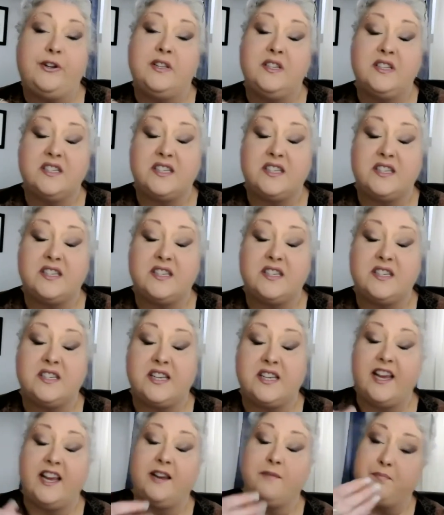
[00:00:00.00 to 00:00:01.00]
You can
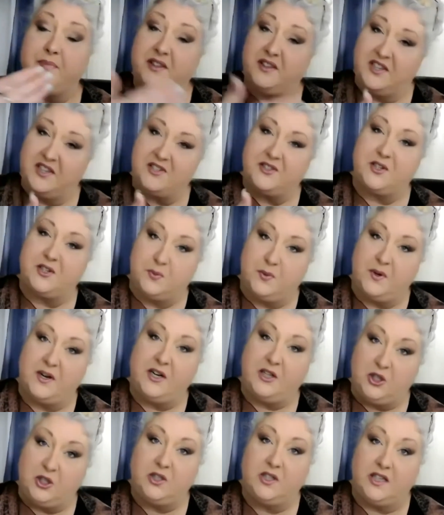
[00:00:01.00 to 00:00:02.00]
say, but this is what
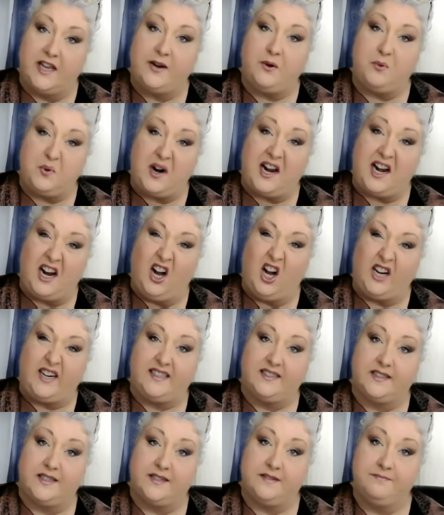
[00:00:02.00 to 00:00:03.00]
it looked like when I got
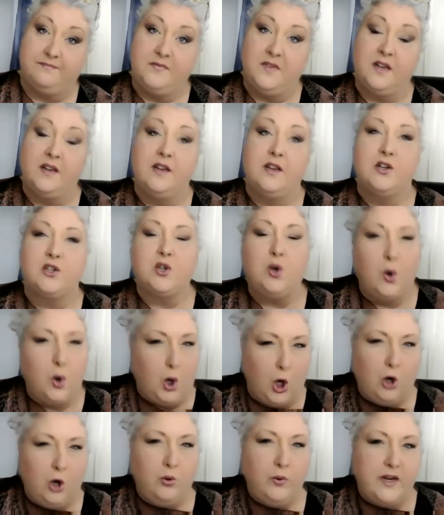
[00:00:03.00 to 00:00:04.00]
it. So
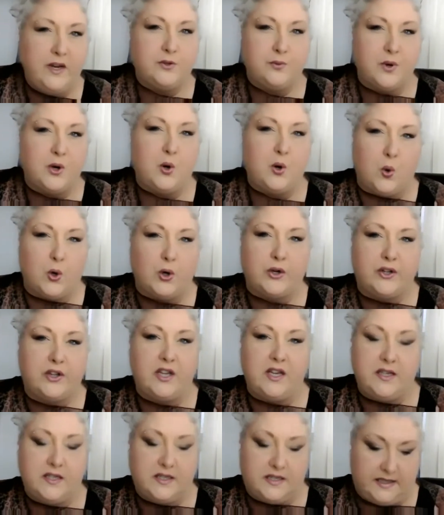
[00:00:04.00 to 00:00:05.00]
always record
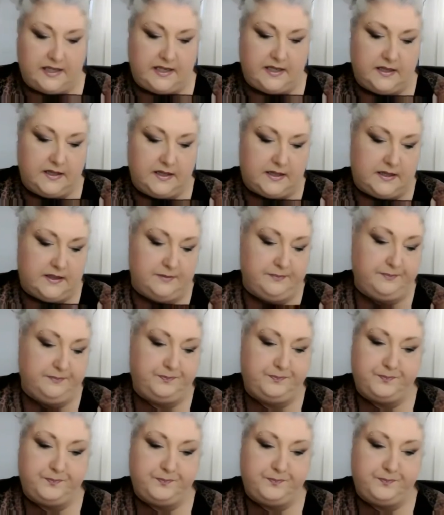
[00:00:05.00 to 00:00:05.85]
these things.